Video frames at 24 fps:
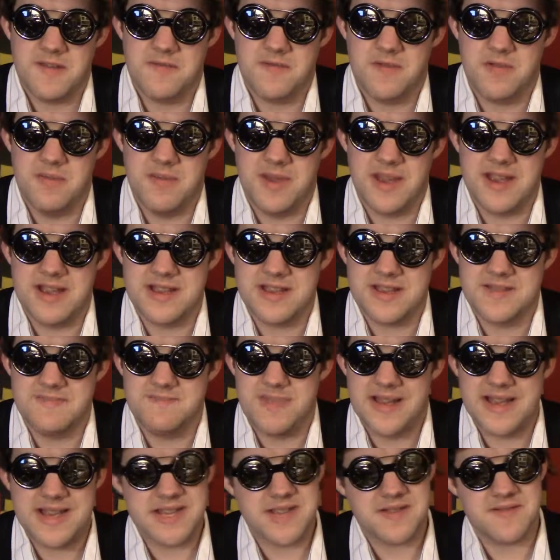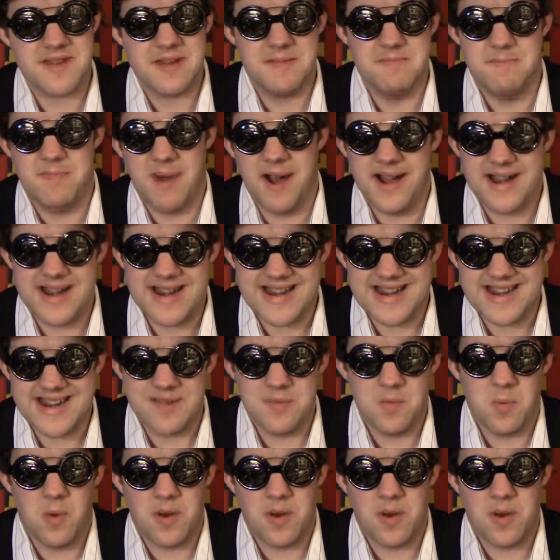for me is basically embodied in